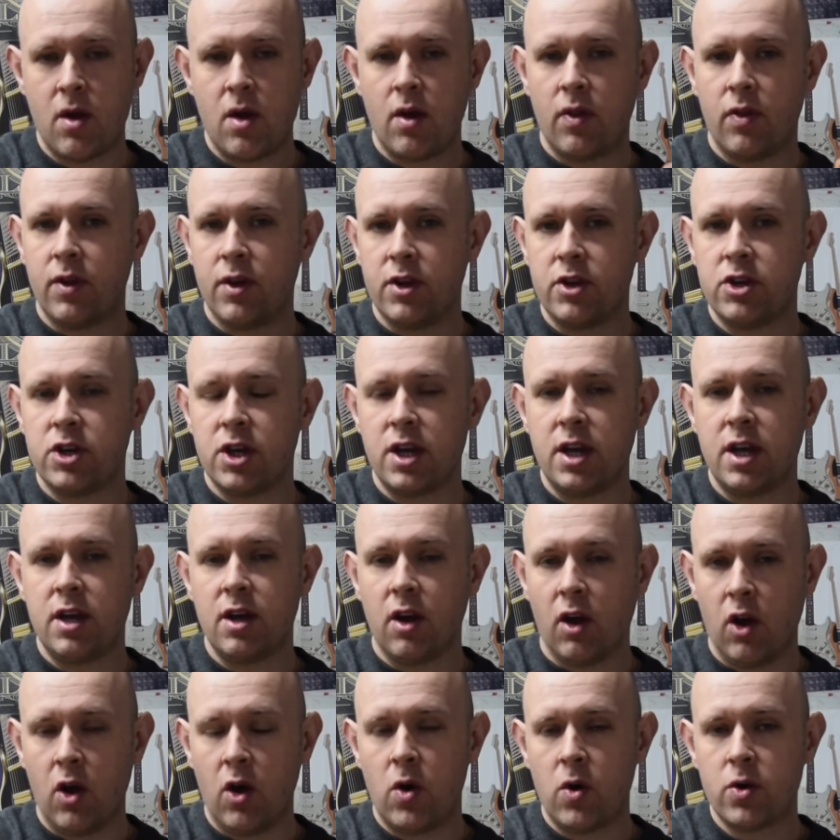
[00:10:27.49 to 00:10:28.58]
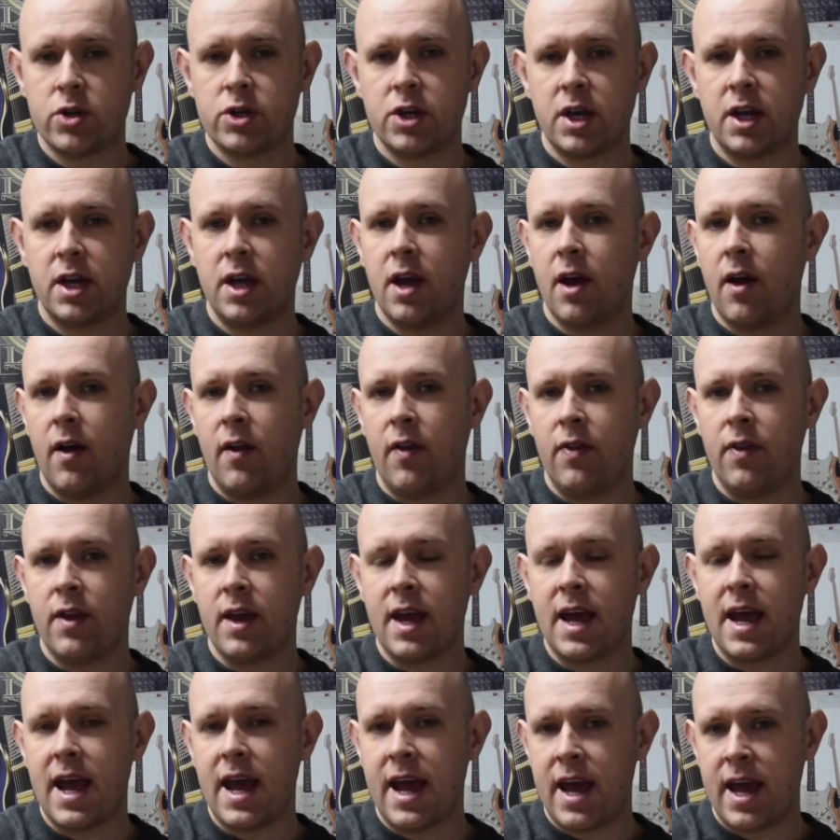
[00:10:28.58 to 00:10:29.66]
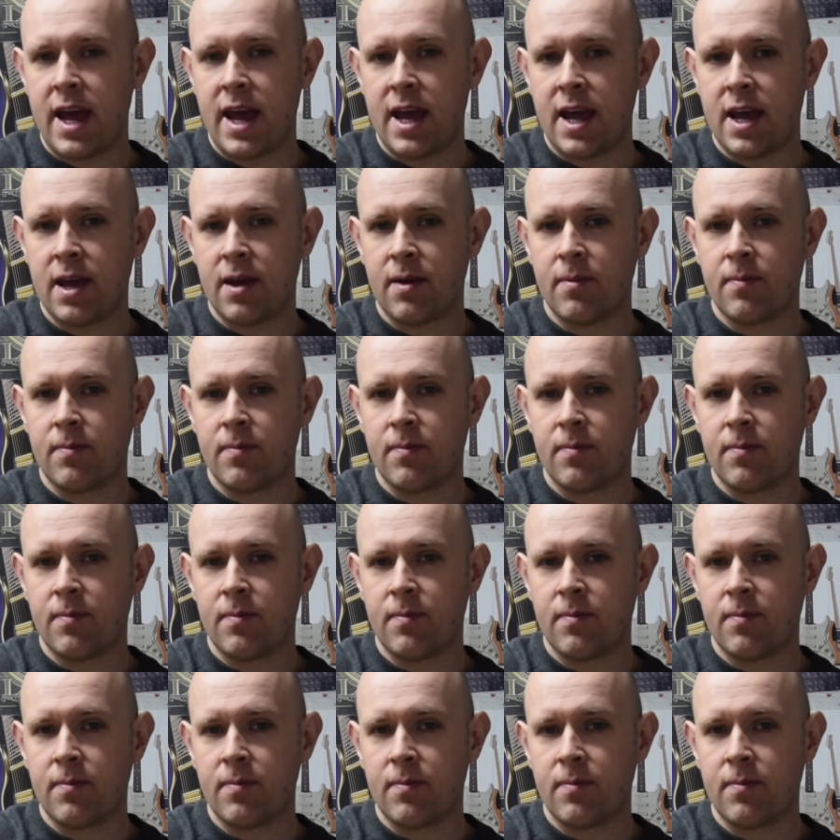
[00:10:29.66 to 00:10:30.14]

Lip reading: the G, low G and the A,